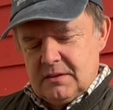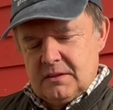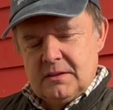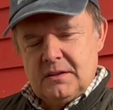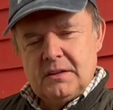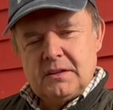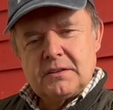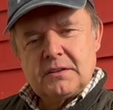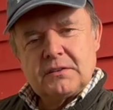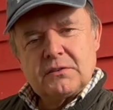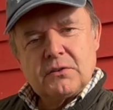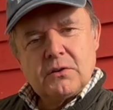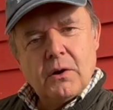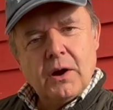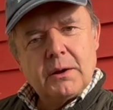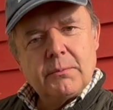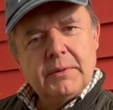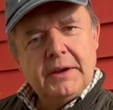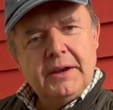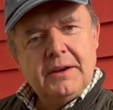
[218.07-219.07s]
this
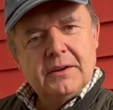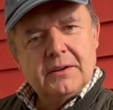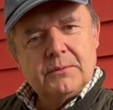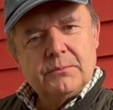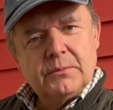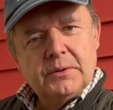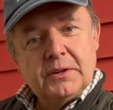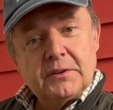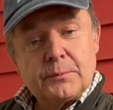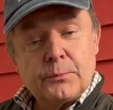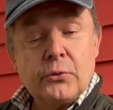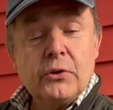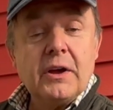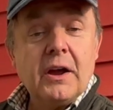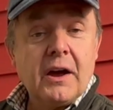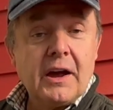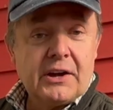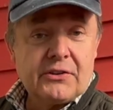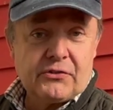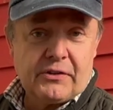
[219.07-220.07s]
growing medium is
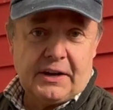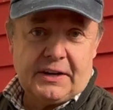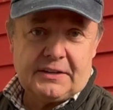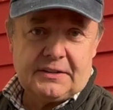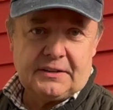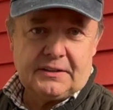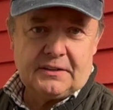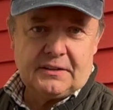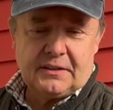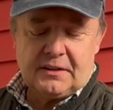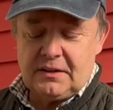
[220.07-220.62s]
pre-hydrated